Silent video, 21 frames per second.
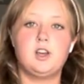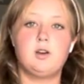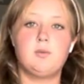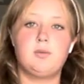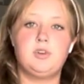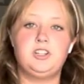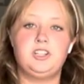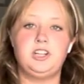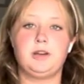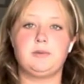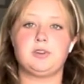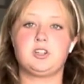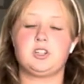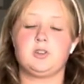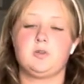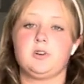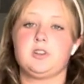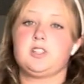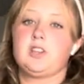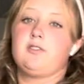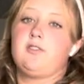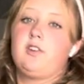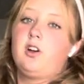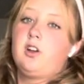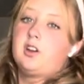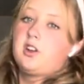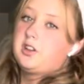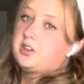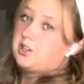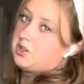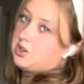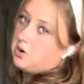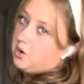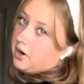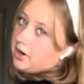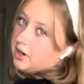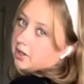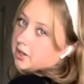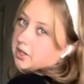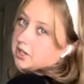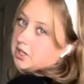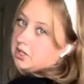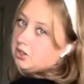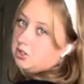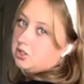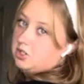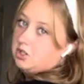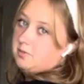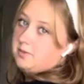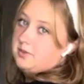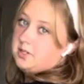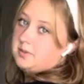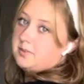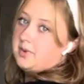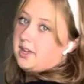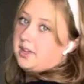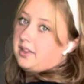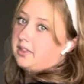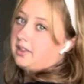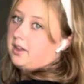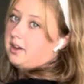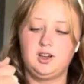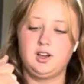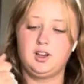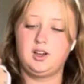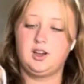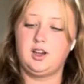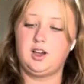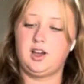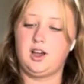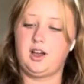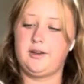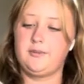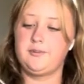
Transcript: pajama shorts. I followed a tutorial on YouTube to make them. I